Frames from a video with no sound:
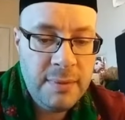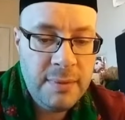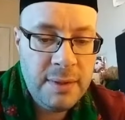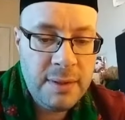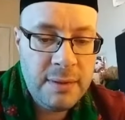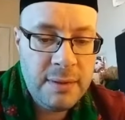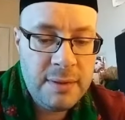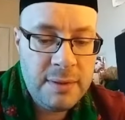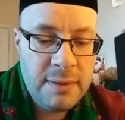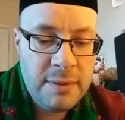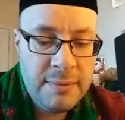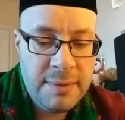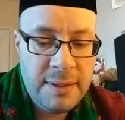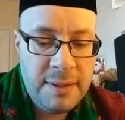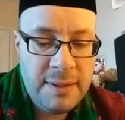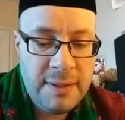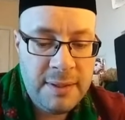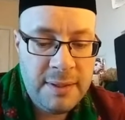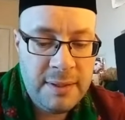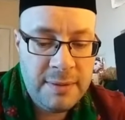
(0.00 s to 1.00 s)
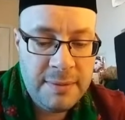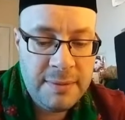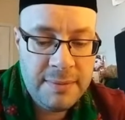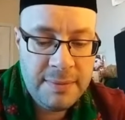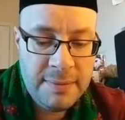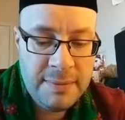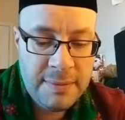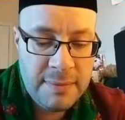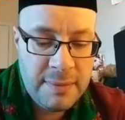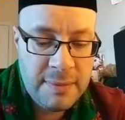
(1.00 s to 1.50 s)
SubhanAllah.
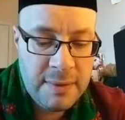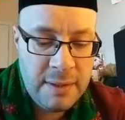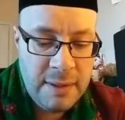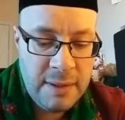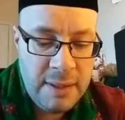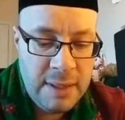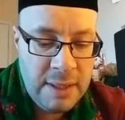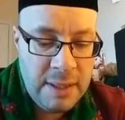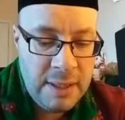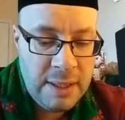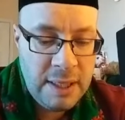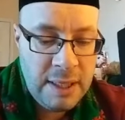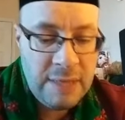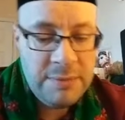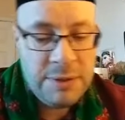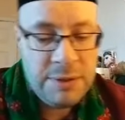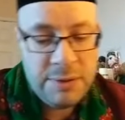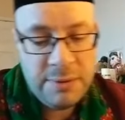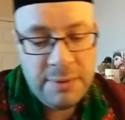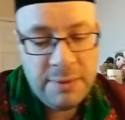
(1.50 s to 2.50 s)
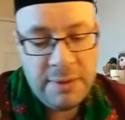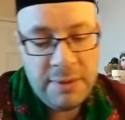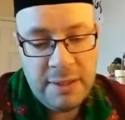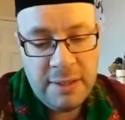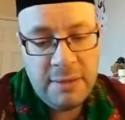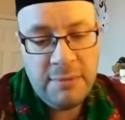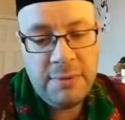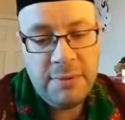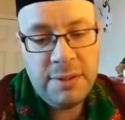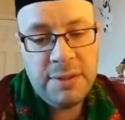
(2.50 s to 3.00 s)
I'm sure in the
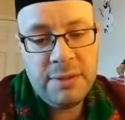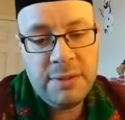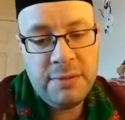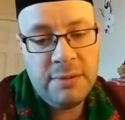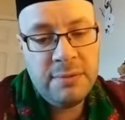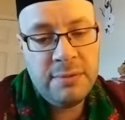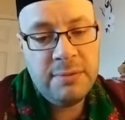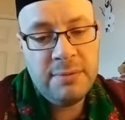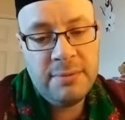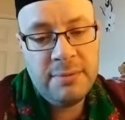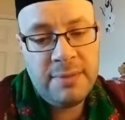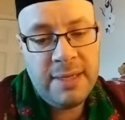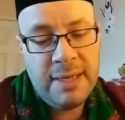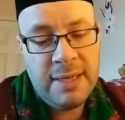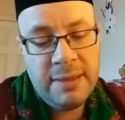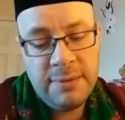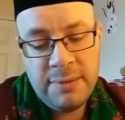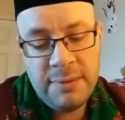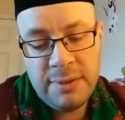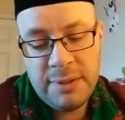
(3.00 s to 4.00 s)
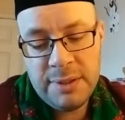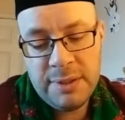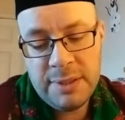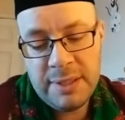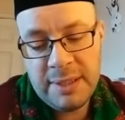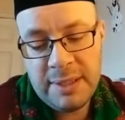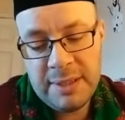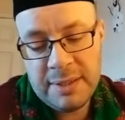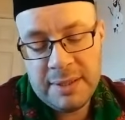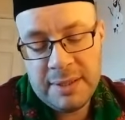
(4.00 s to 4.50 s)
original language
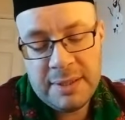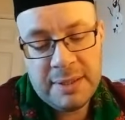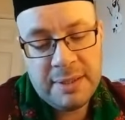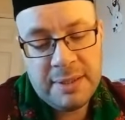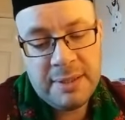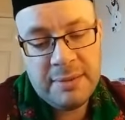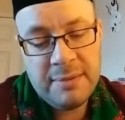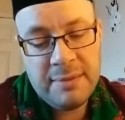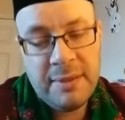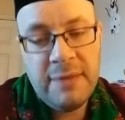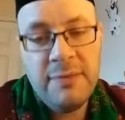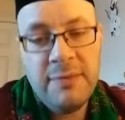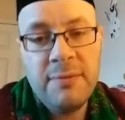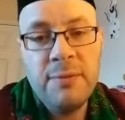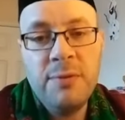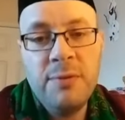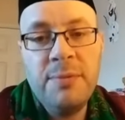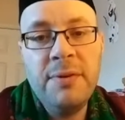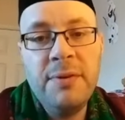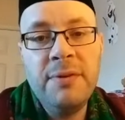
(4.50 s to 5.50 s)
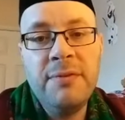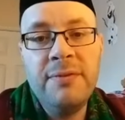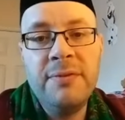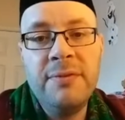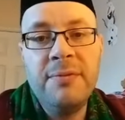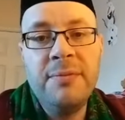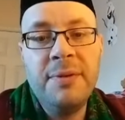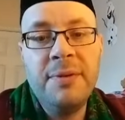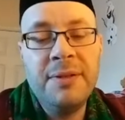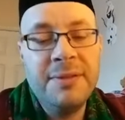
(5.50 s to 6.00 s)
it's even more beautiful,
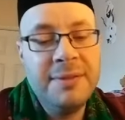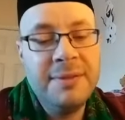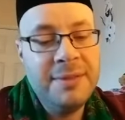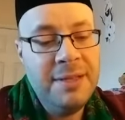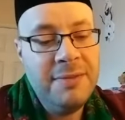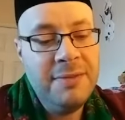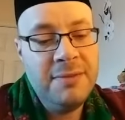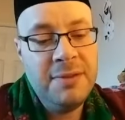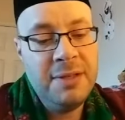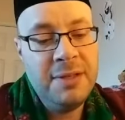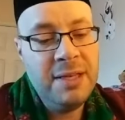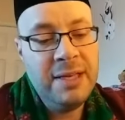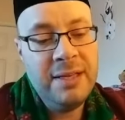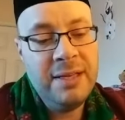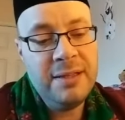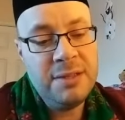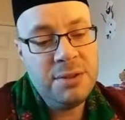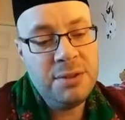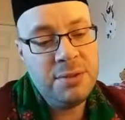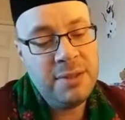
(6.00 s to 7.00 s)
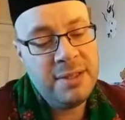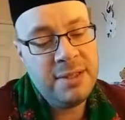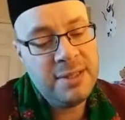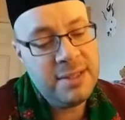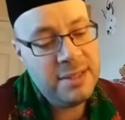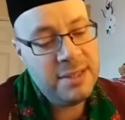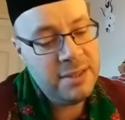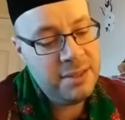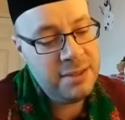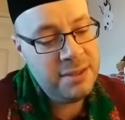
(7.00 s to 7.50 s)
but even the English
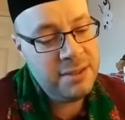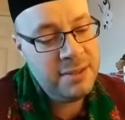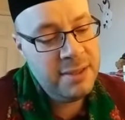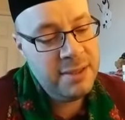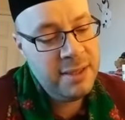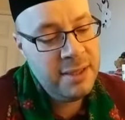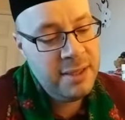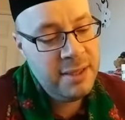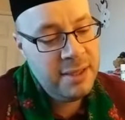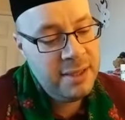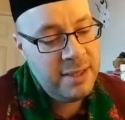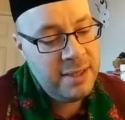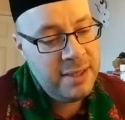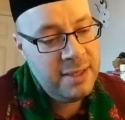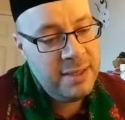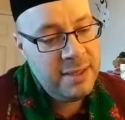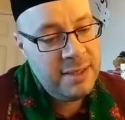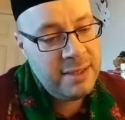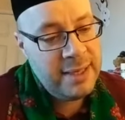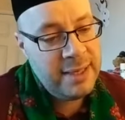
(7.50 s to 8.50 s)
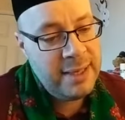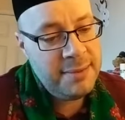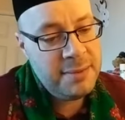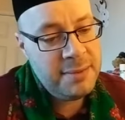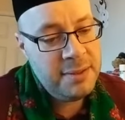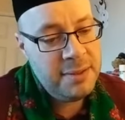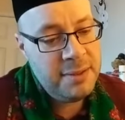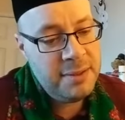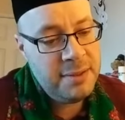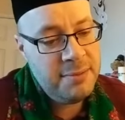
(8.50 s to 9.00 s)
translation
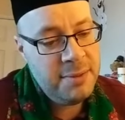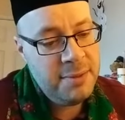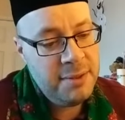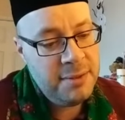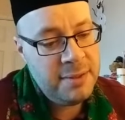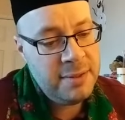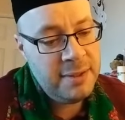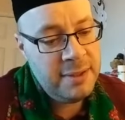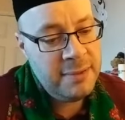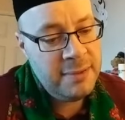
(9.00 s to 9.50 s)
captures the beauty.